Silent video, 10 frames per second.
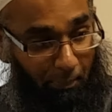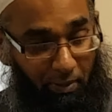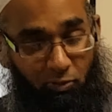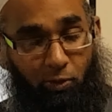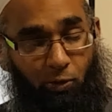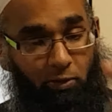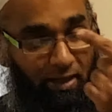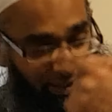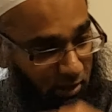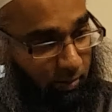But if you want to go
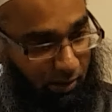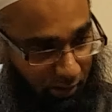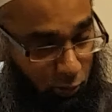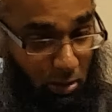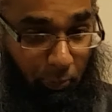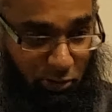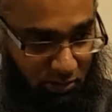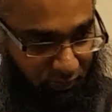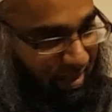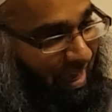the other way around, use
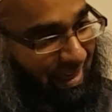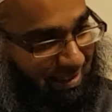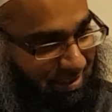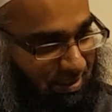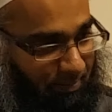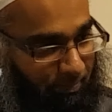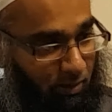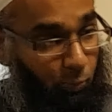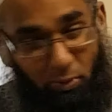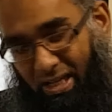apostrophe S,
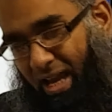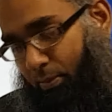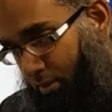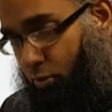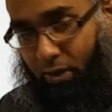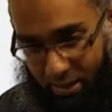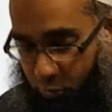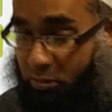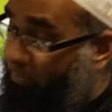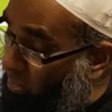which you can
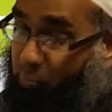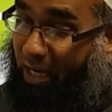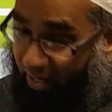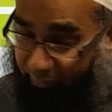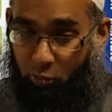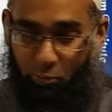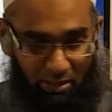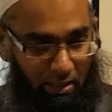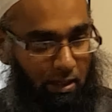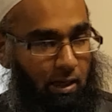use it, sometimes you will to use
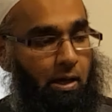it.